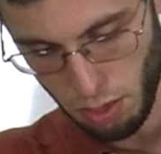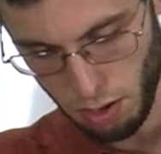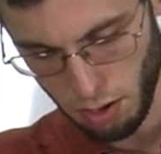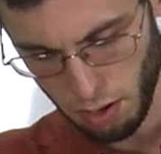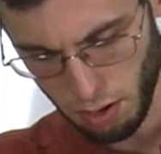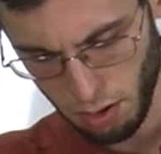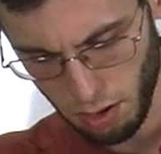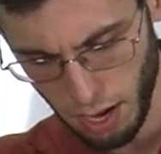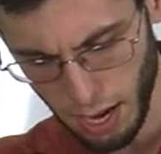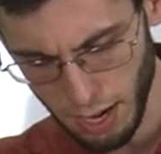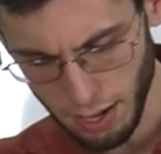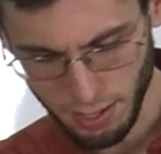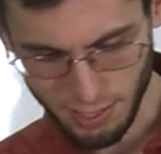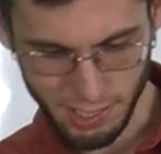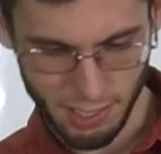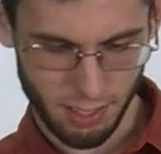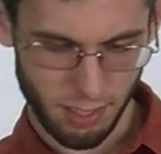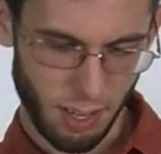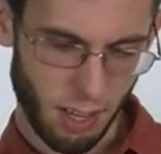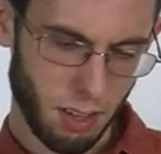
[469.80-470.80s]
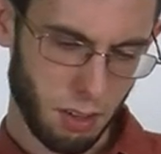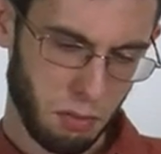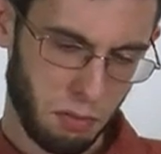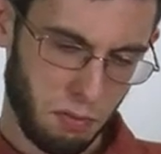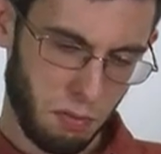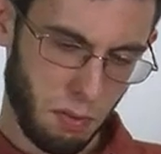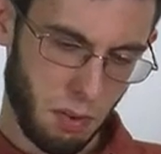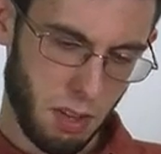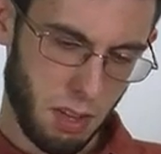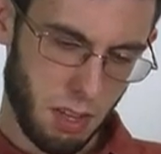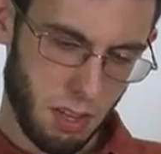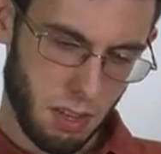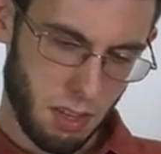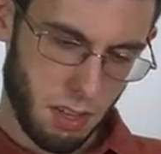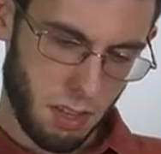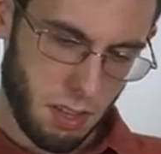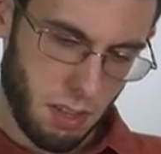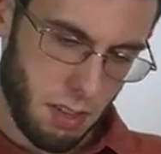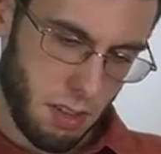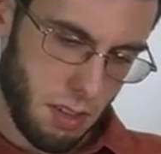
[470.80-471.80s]
The head itself
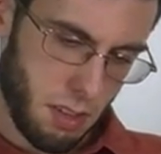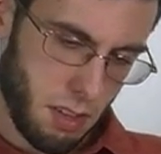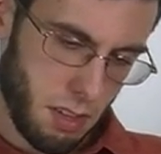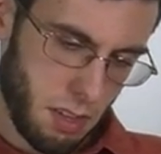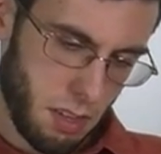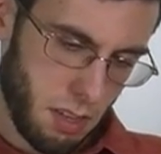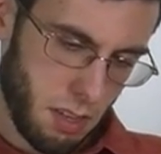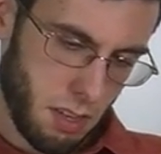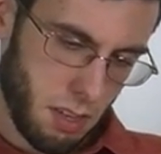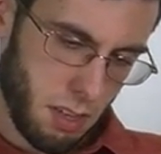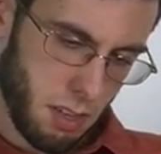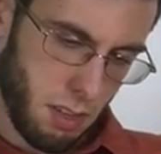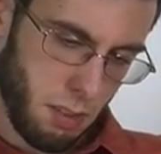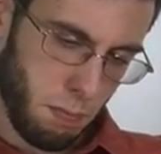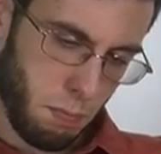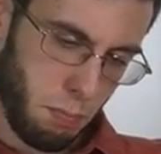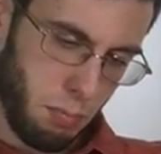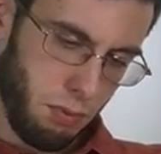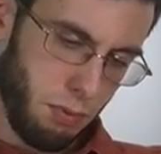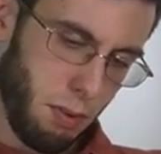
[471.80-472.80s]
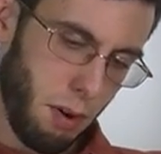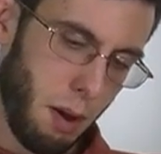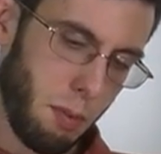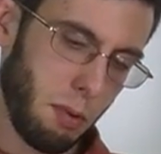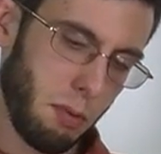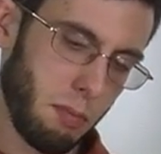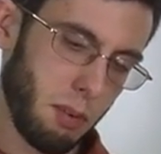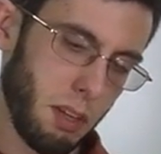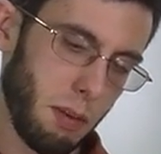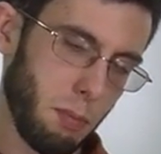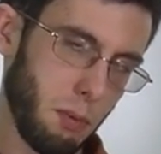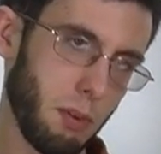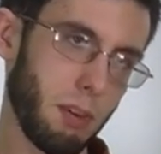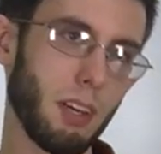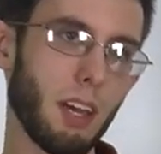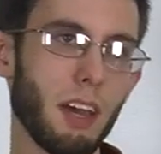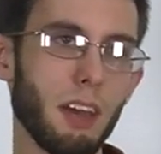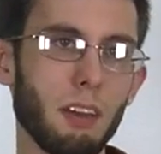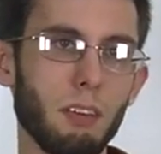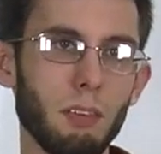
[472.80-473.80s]
is probably
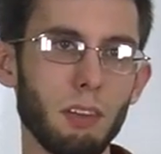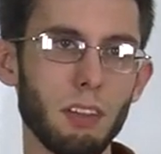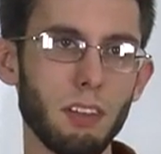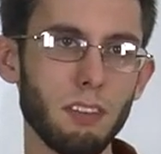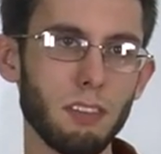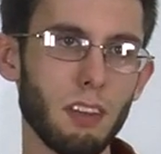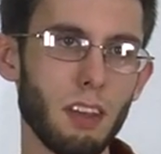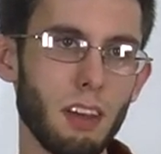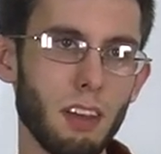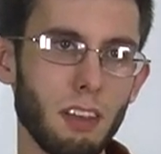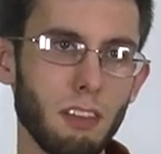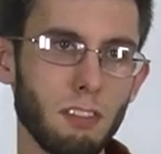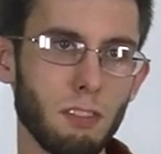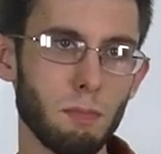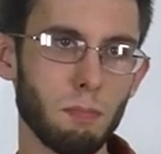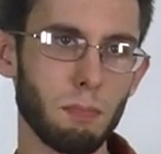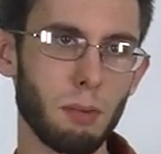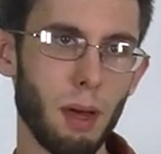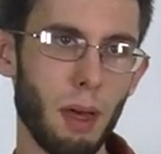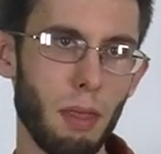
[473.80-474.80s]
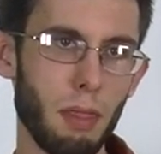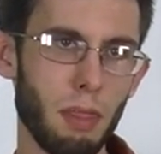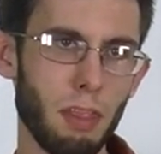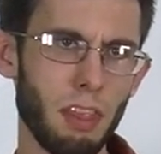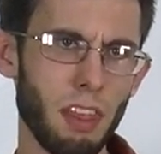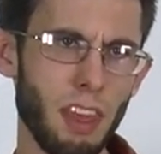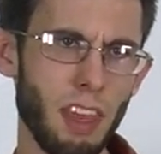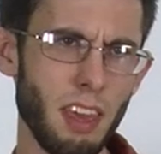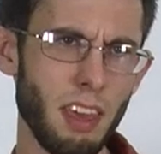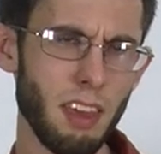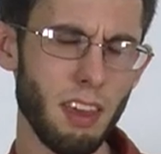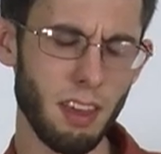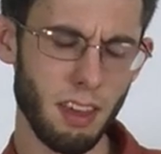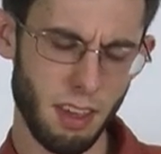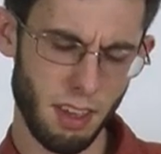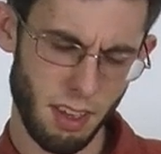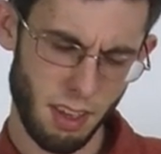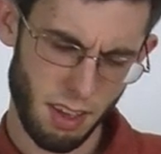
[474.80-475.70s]
pretty accurately sized, but the